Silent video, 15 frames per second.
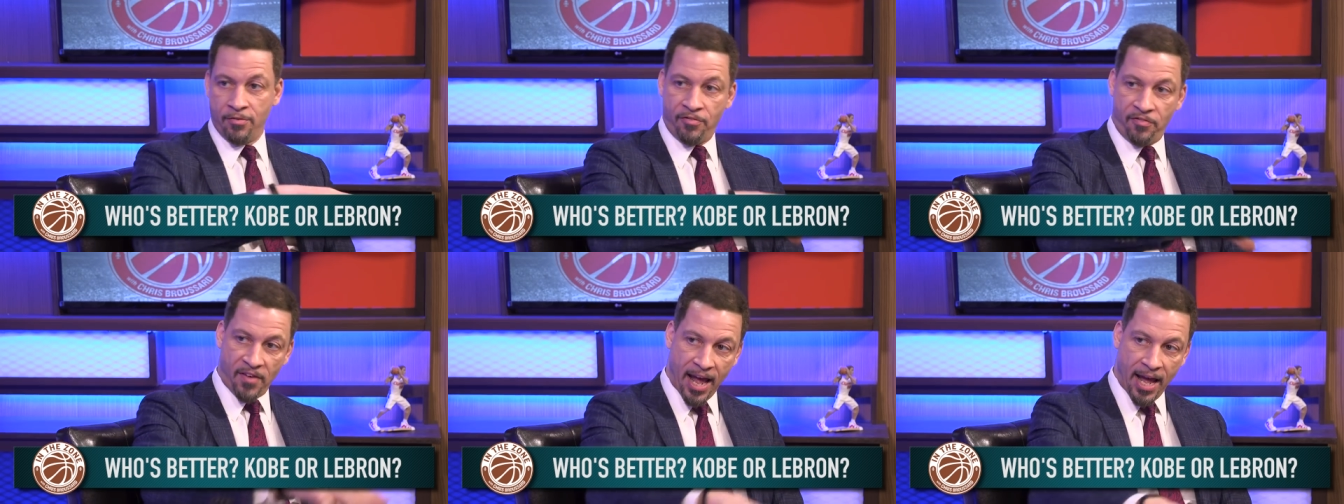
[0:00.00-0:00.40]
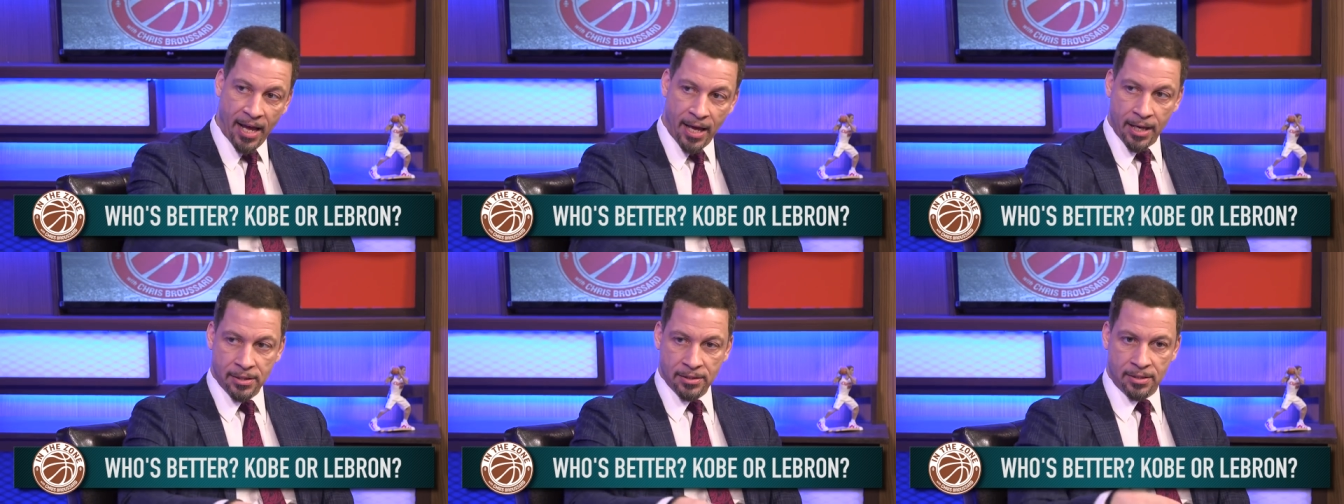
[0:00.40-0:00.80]

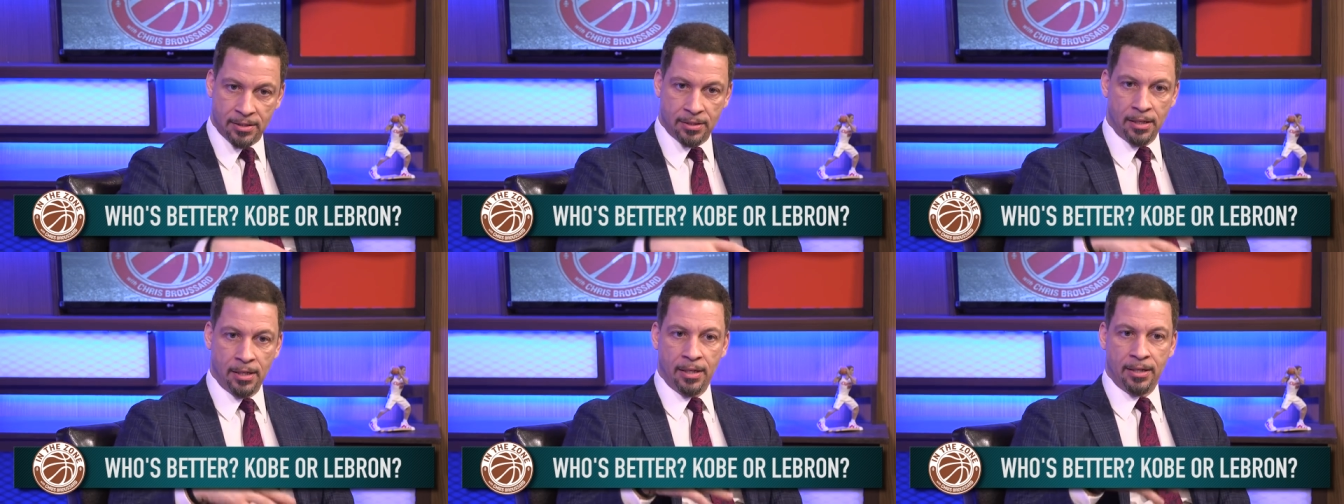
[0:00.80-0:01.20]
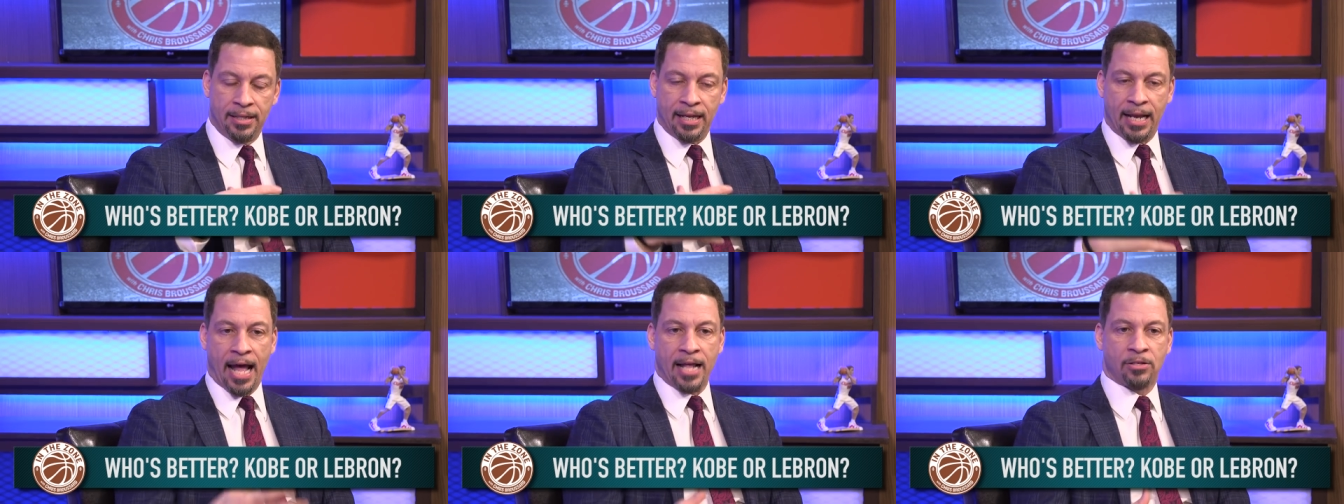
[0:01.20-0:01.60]
fans
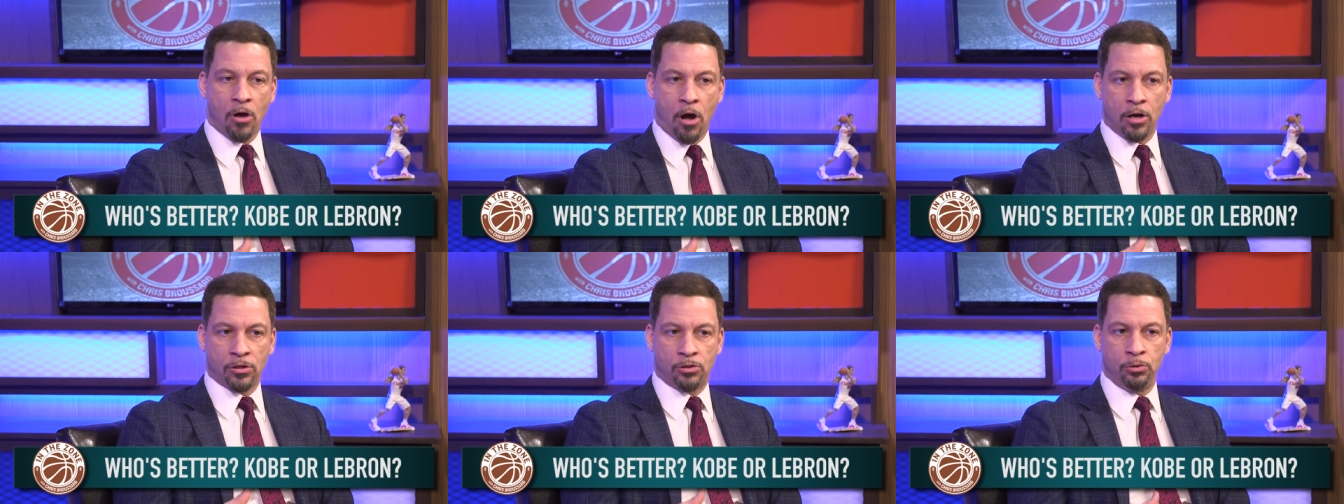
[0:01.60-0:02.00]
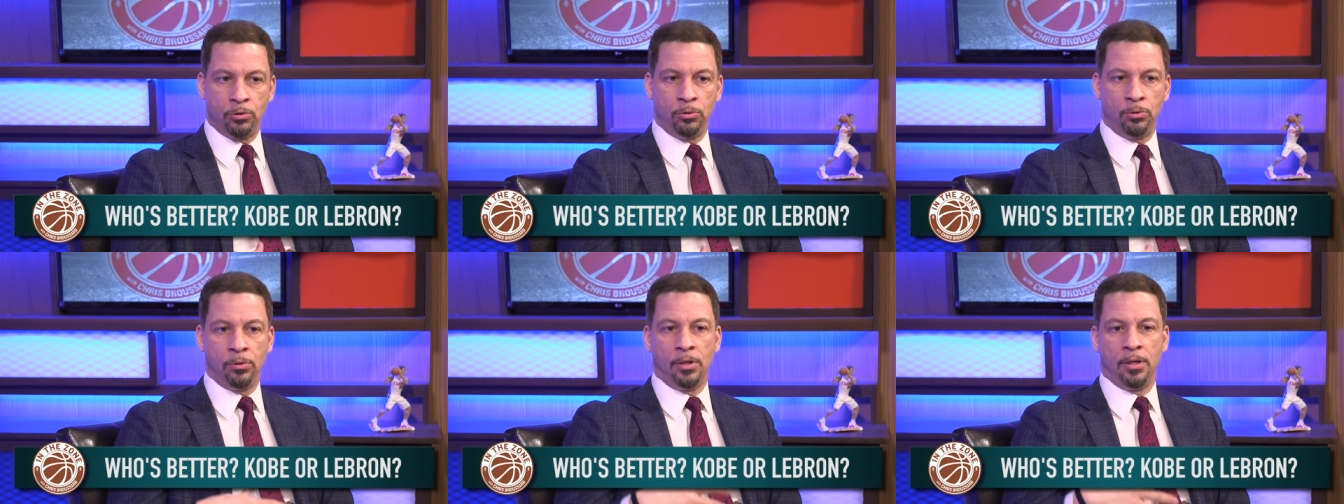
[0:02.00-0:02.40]
that I talk
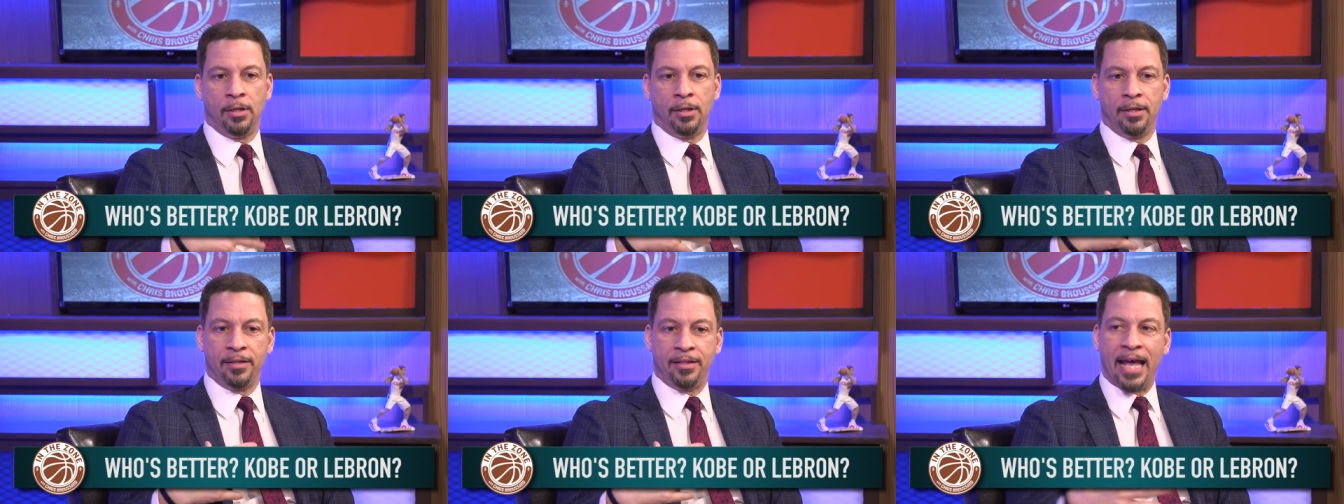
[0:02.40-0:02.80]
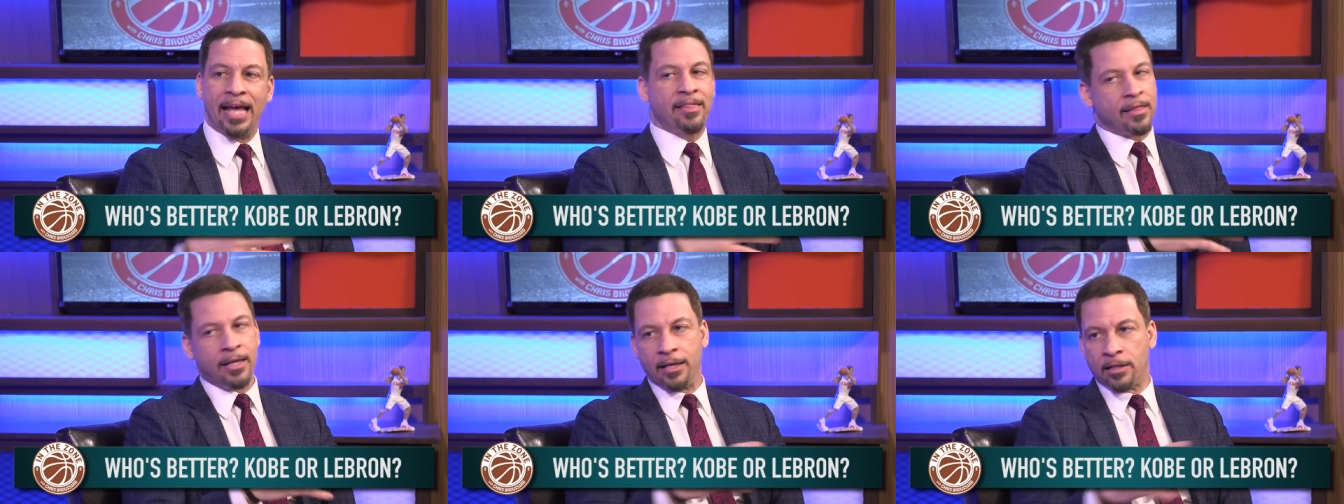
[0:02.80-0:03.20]
to,
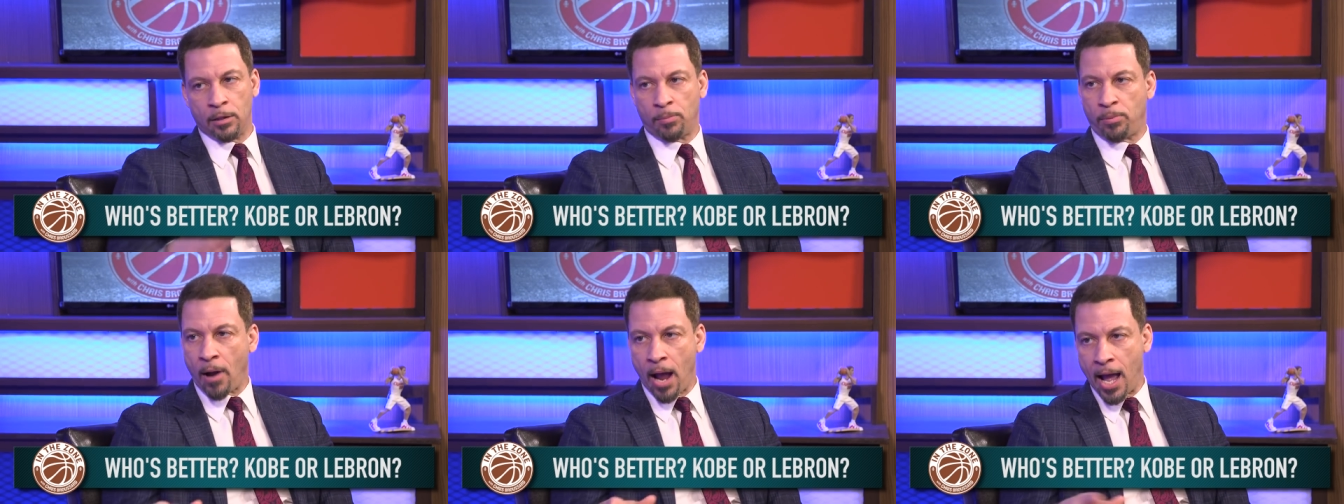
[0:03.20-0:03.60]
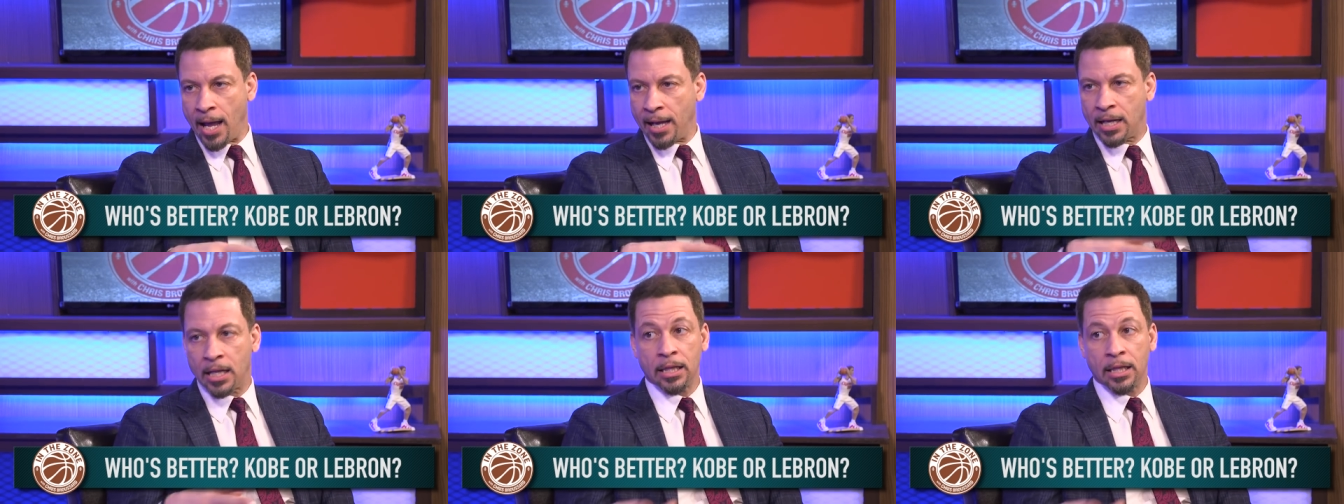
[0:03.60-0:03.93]
they think LeBron